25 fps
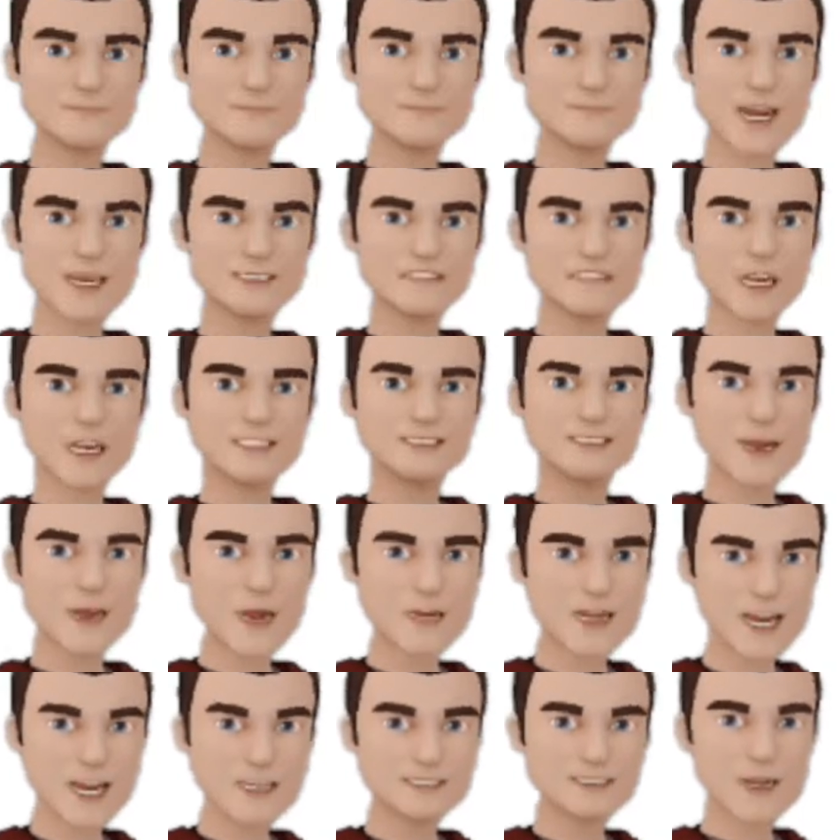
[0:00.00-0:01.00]
At first
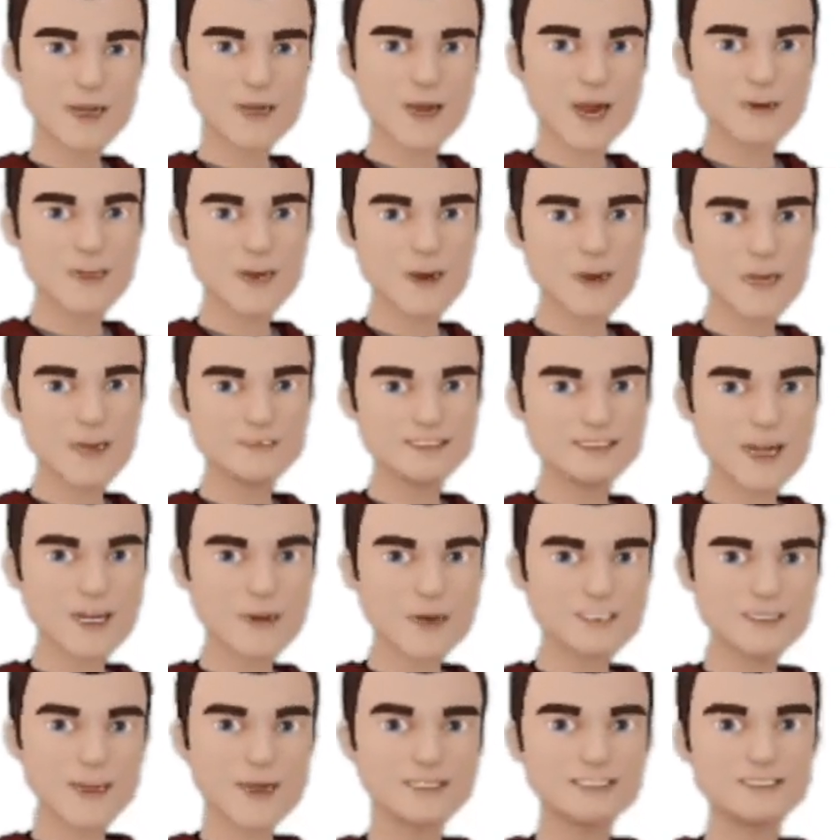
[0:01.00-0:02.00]
glance, complex
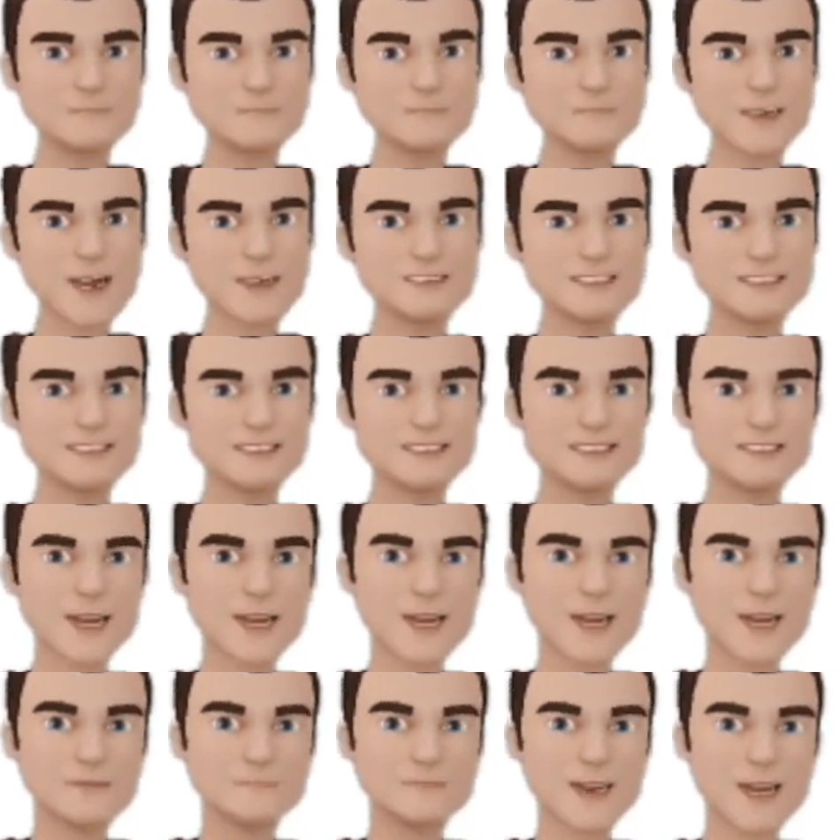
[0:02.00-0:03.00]
sentences may
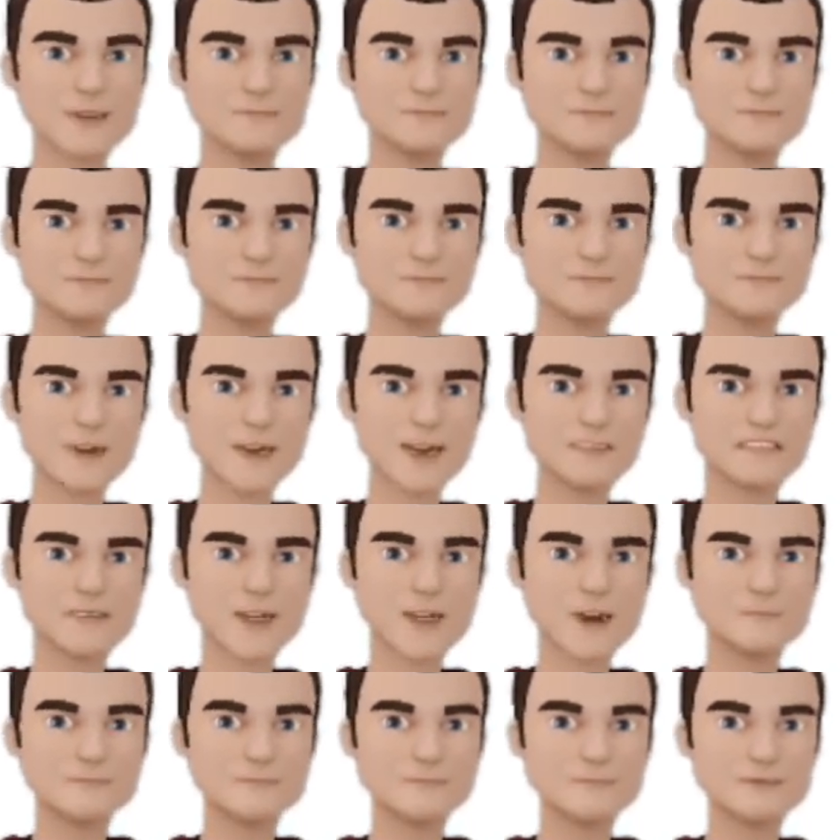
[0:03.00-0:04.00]
seem
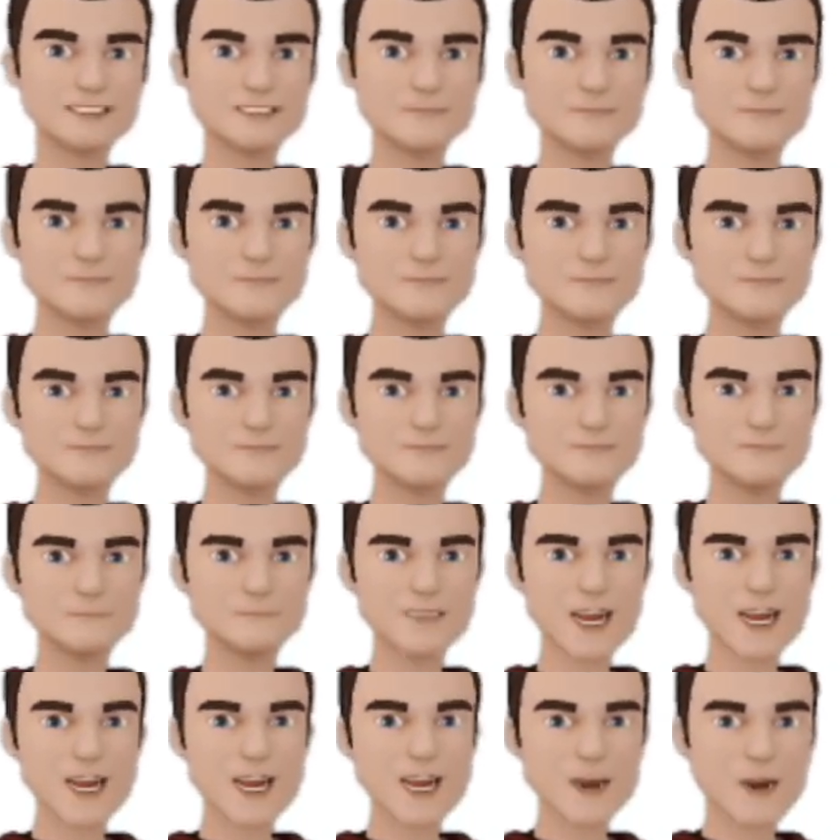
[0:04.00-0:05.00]
difficult,
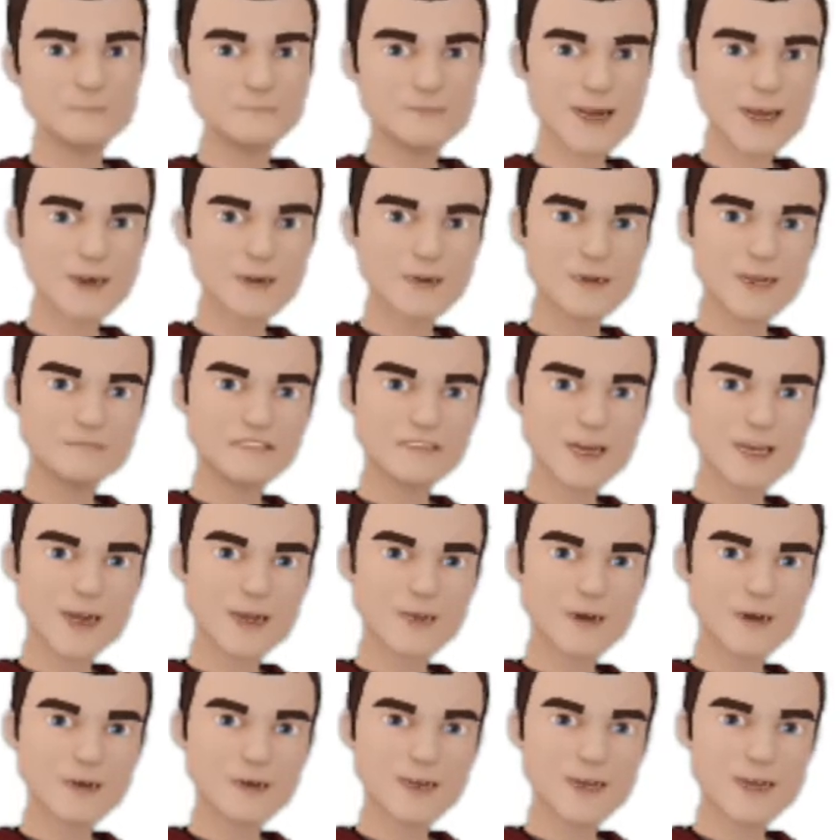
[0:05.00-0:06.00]
but once you look
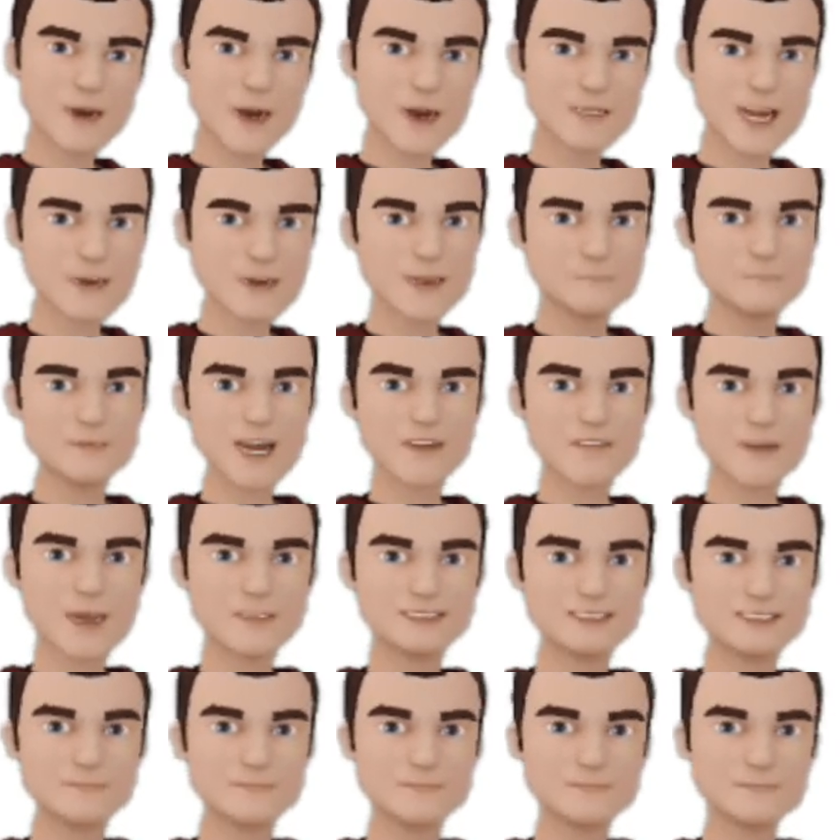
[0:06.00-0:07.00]
into it a little bit more,
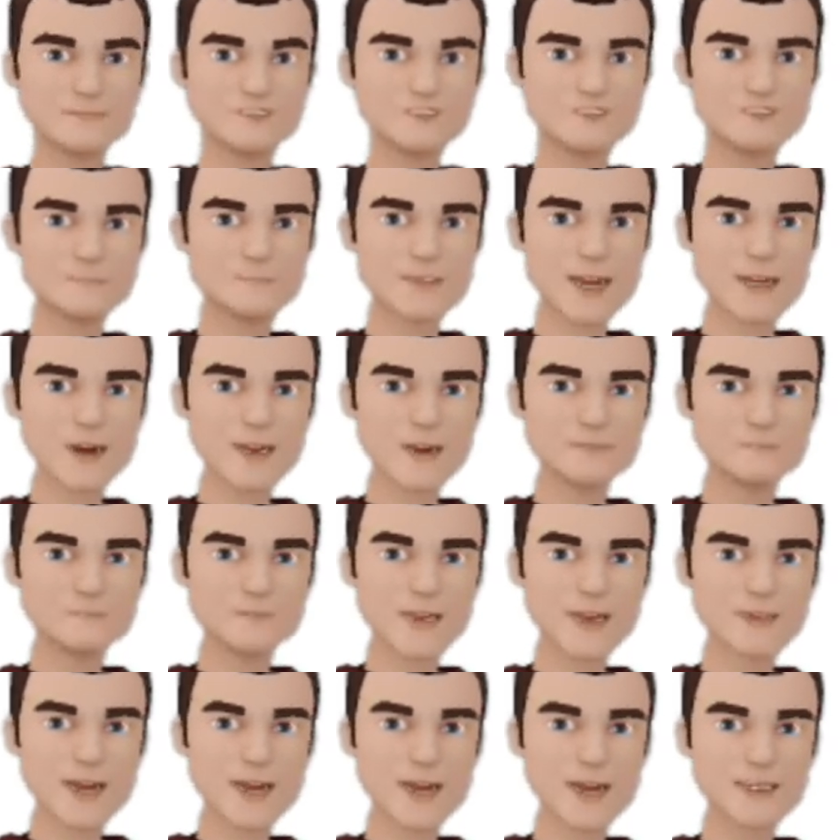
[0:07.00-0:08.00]
it's really
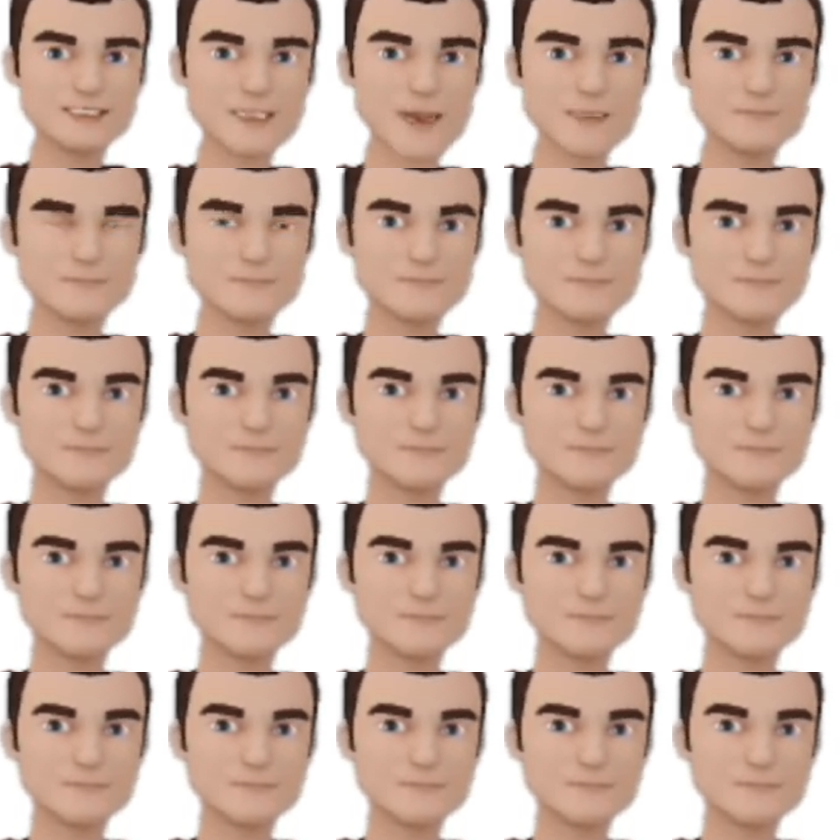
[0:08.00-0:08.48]
pretty easy.